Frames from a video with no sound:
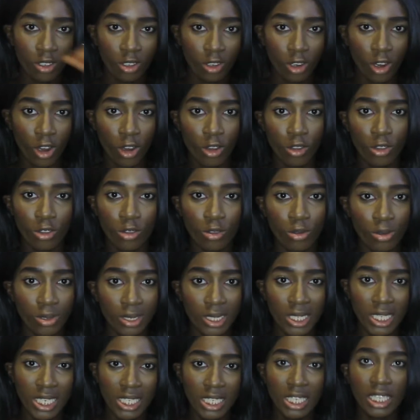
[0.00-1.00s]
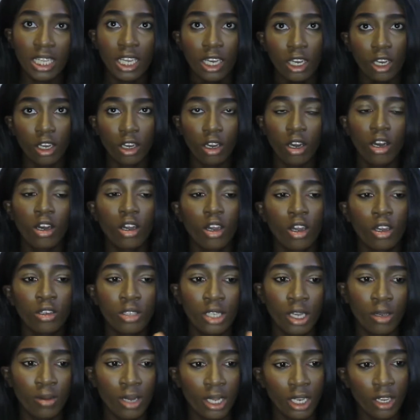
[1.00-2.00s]
go through a city, like I can't go
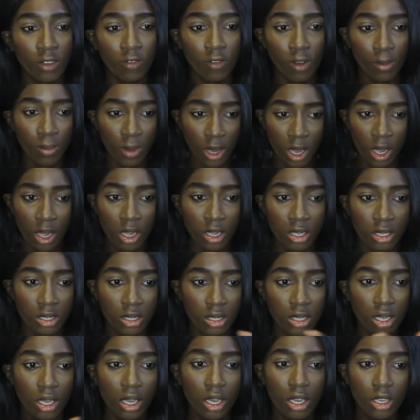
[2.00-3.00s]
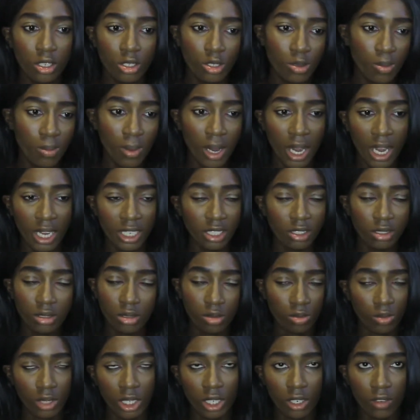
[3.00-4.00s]
directly from hers to mine.
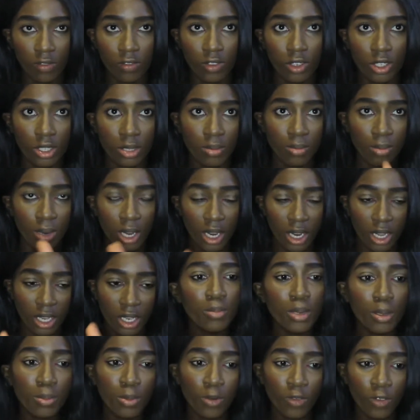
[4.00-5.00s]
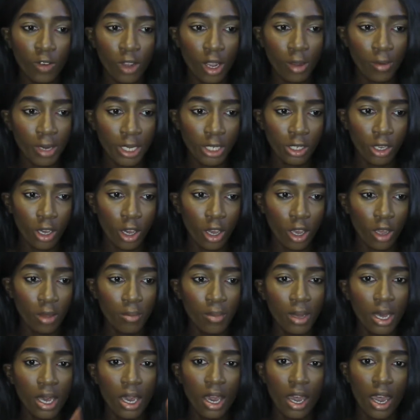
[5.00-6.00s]
It's really confusing. But before I went home,
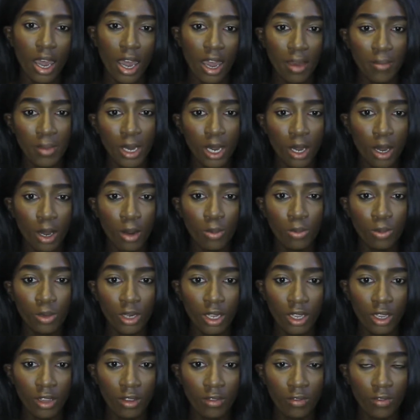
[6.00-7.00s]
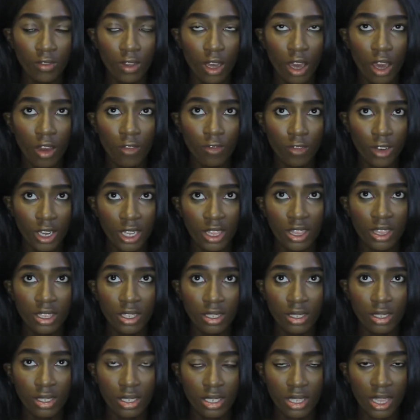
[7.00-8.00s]
I met up with a
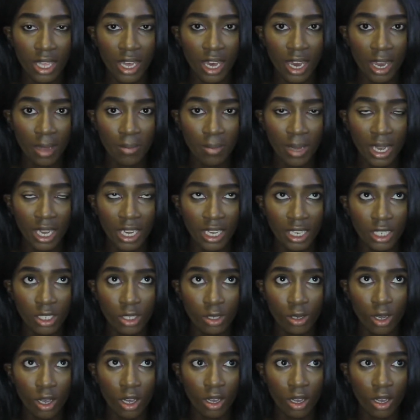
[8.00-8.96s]
friend that I made